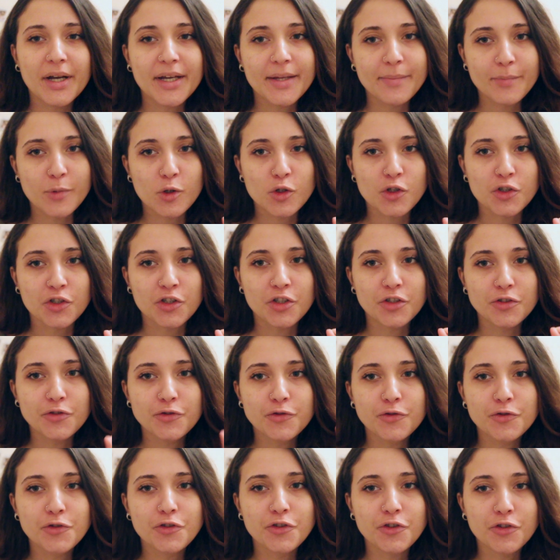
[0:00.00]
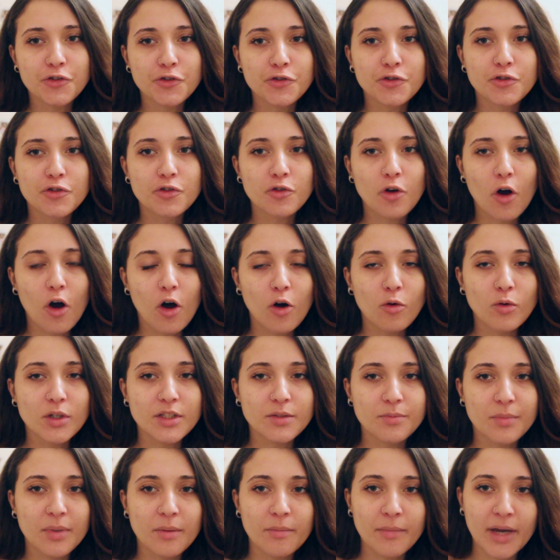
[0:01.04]
back in Portugal used to
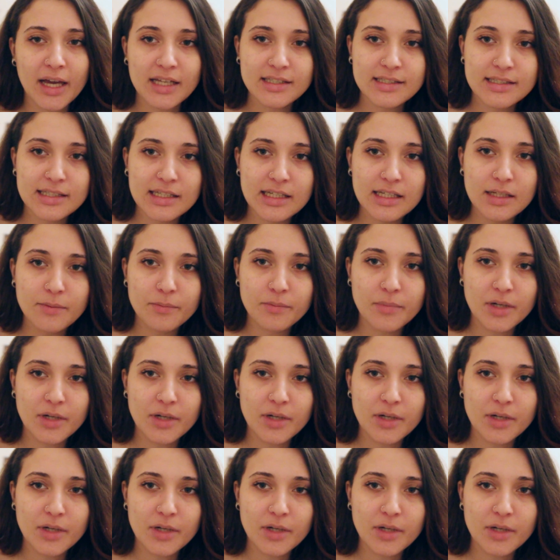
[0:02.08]
always be messy,